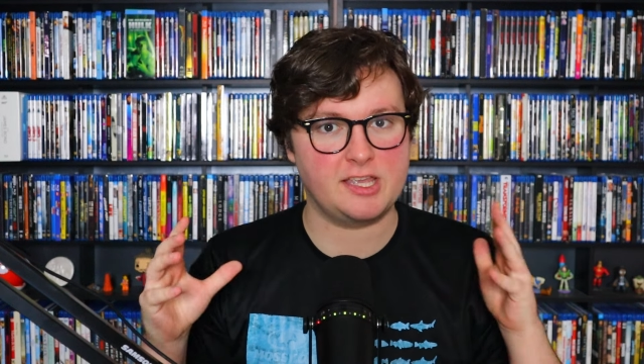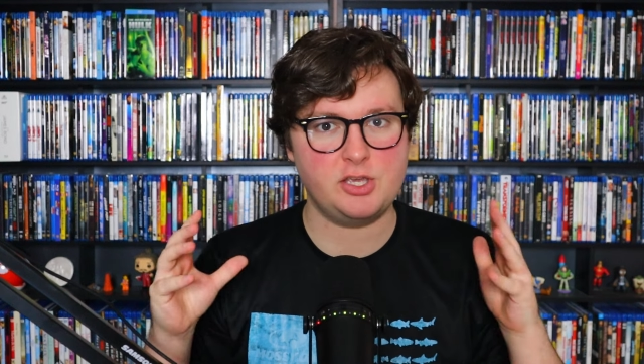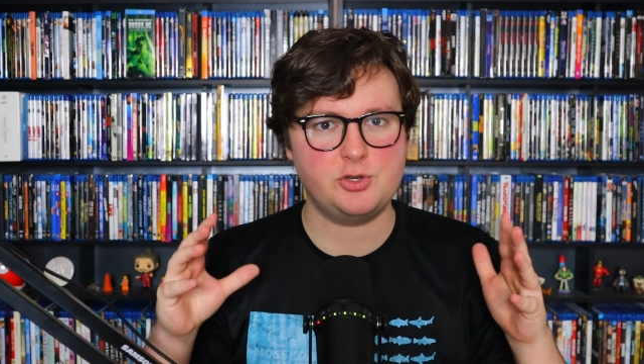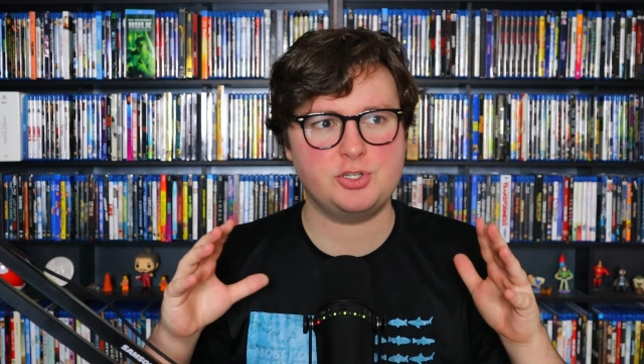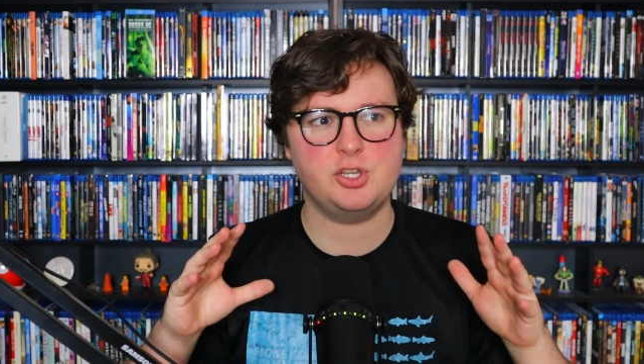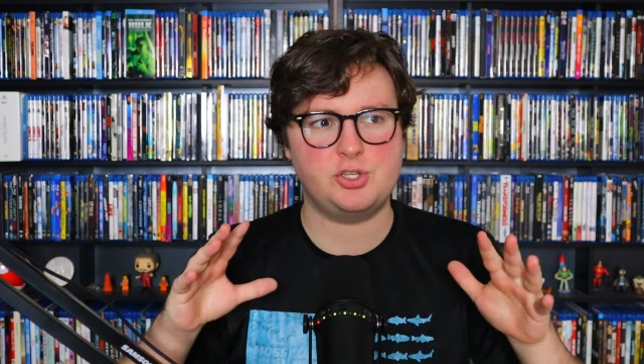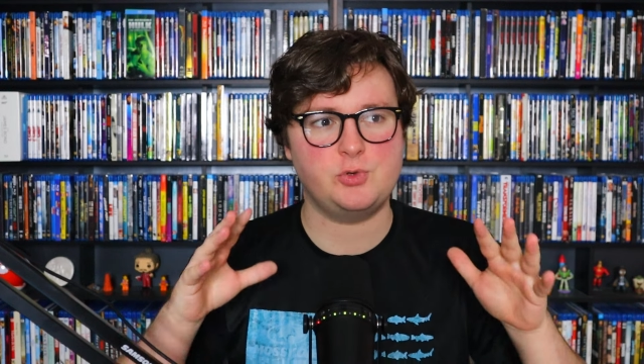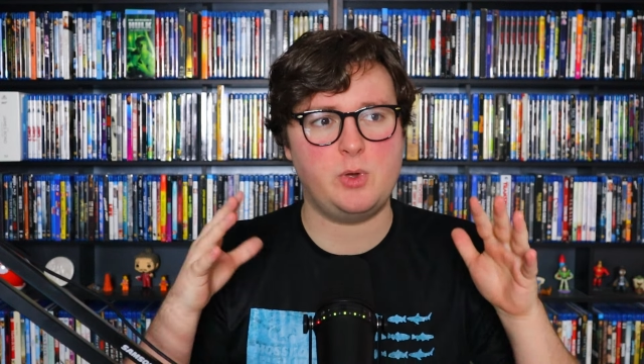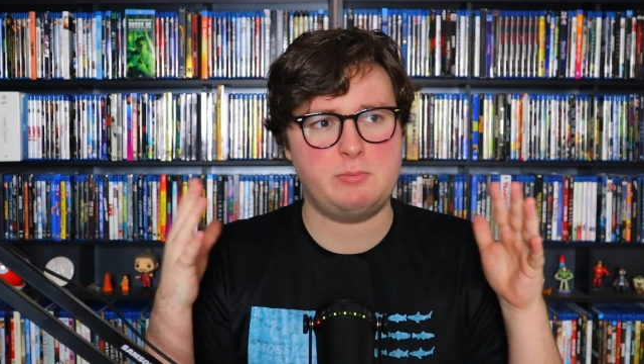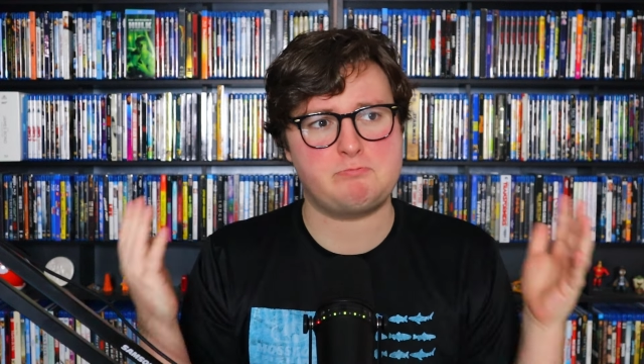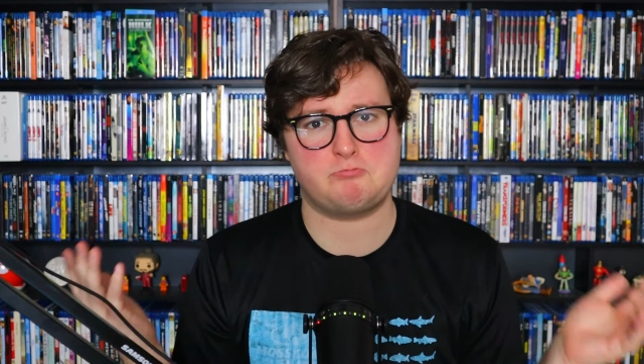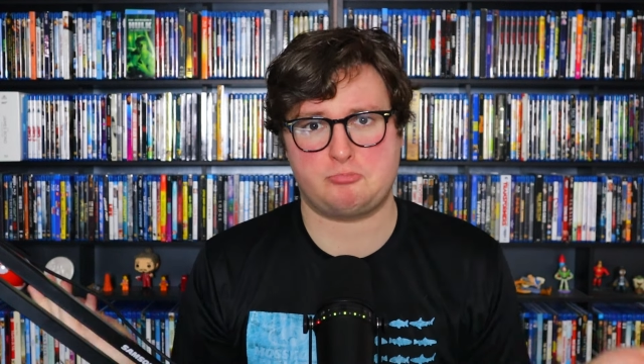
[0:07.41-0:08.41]
they usually do
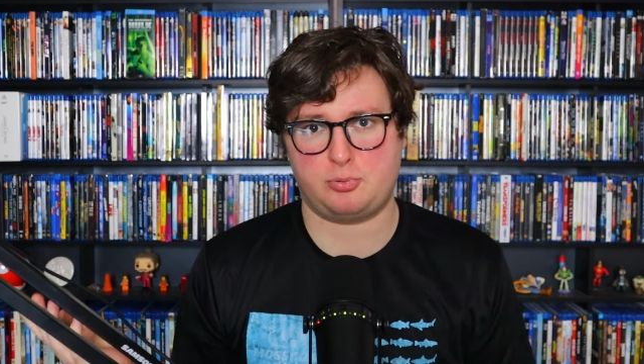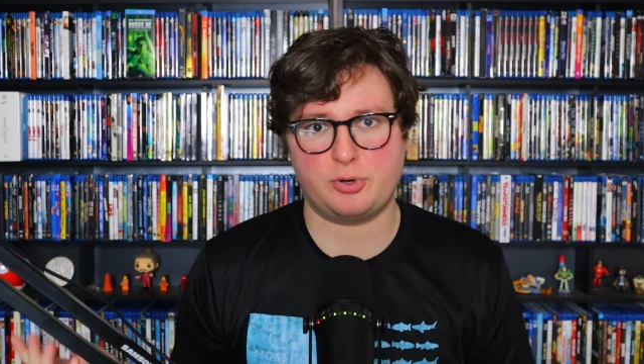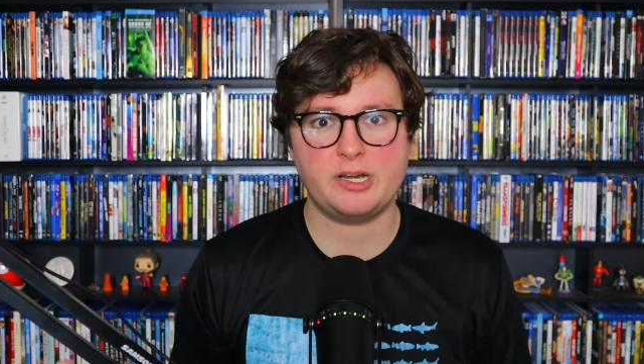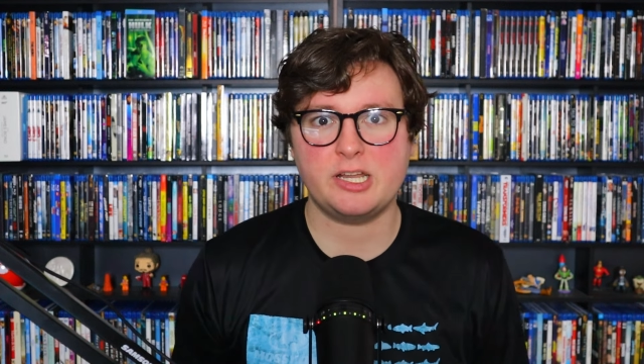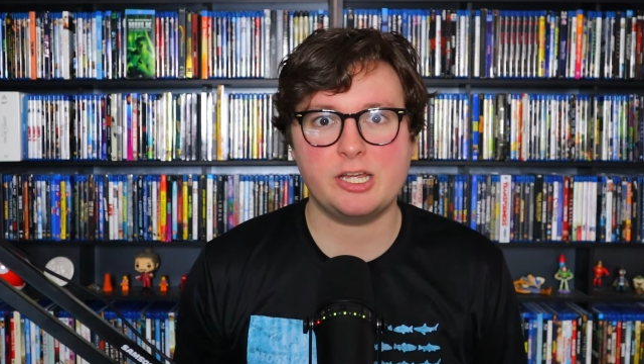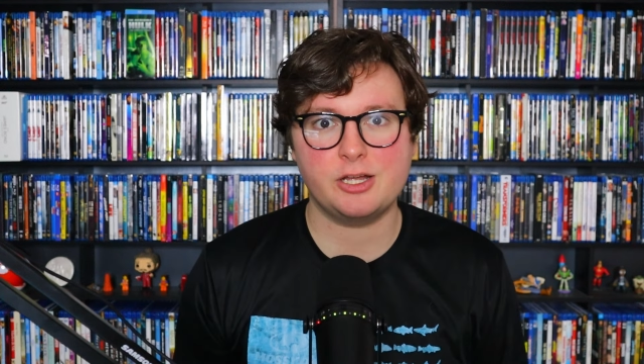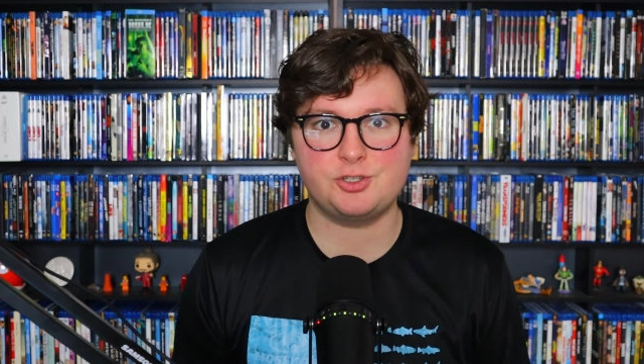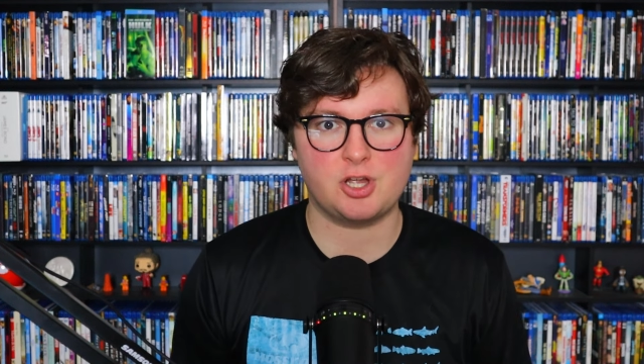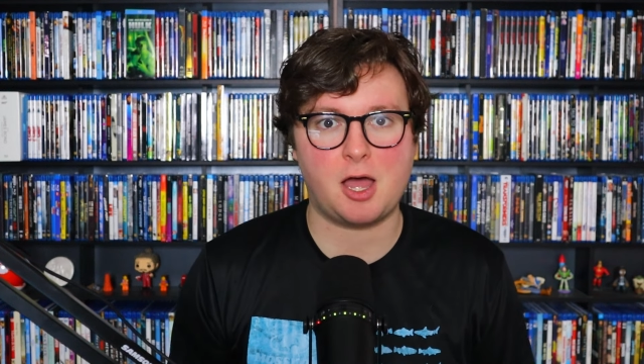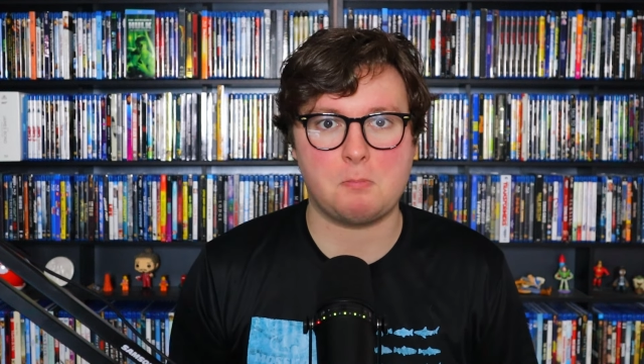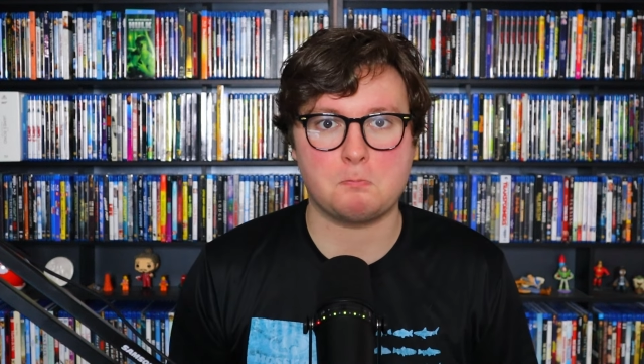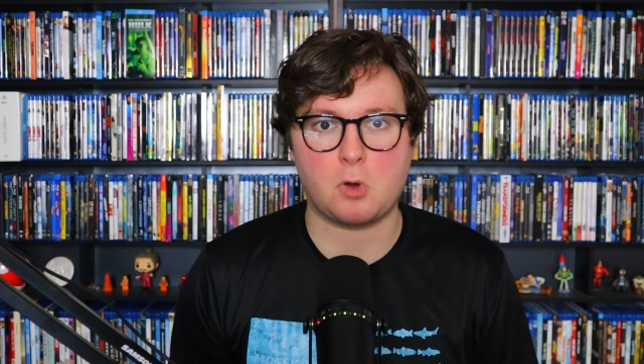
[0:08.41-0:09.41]
a pretty good
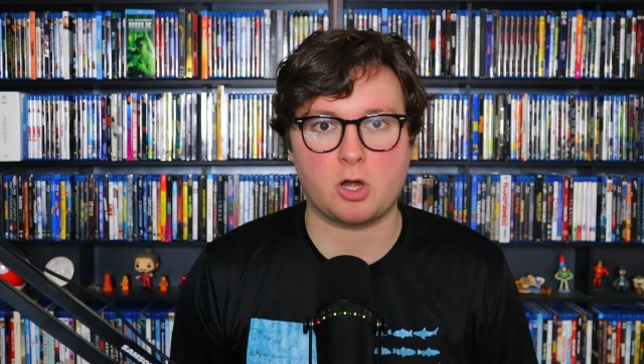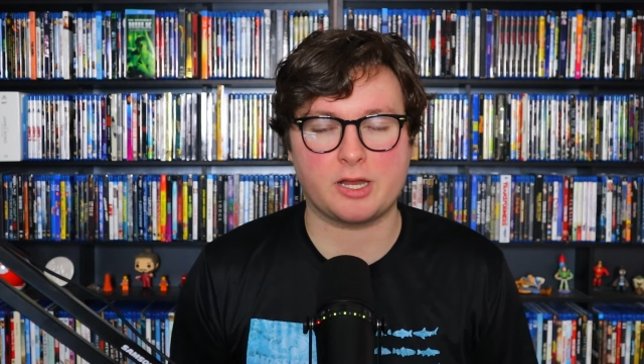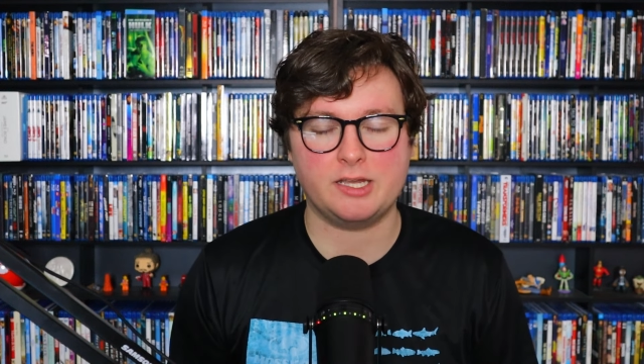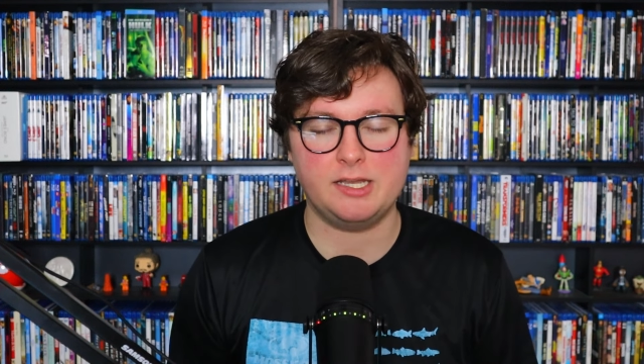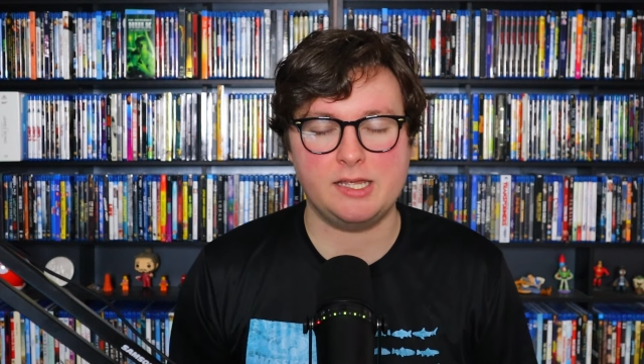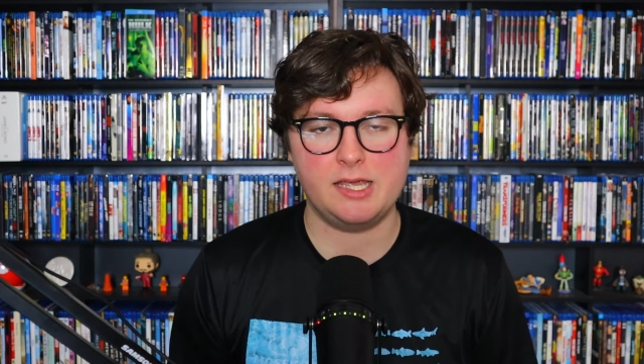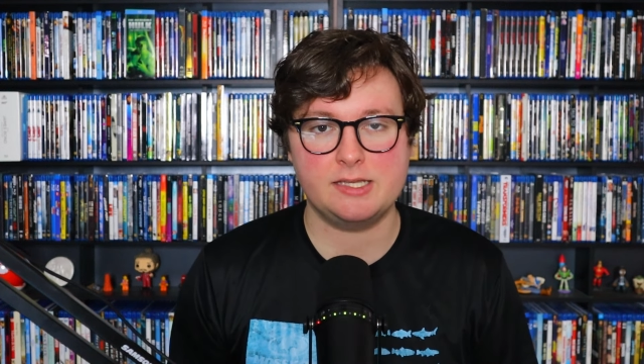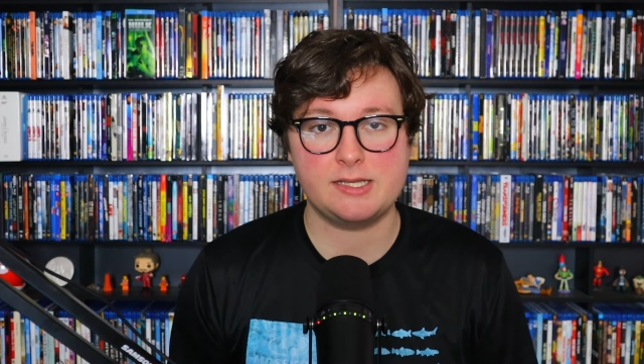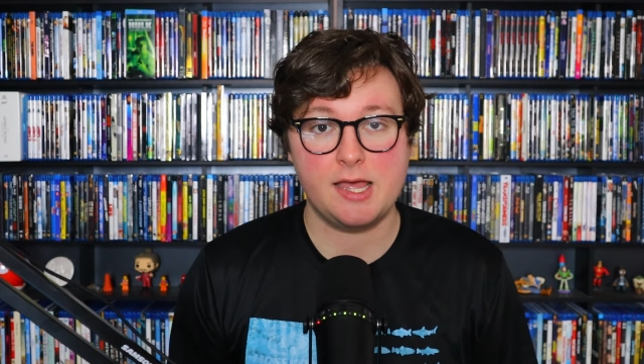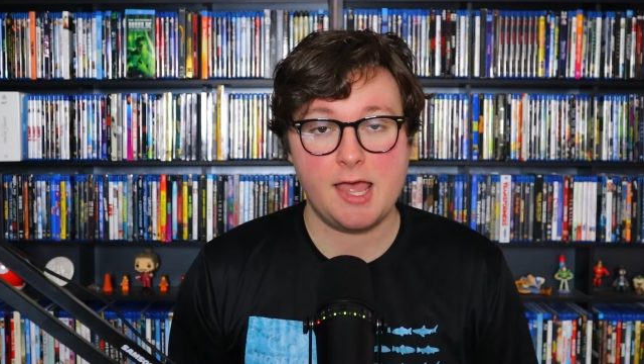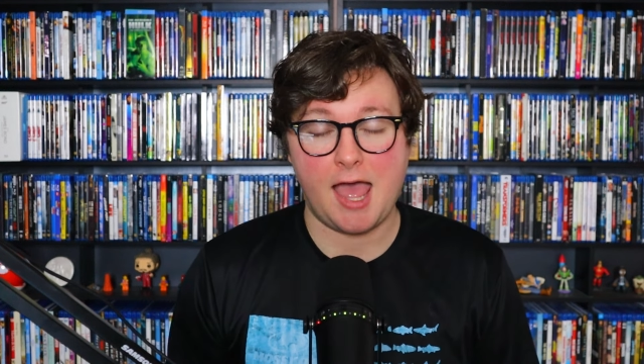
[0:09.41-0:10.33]
job marketing it.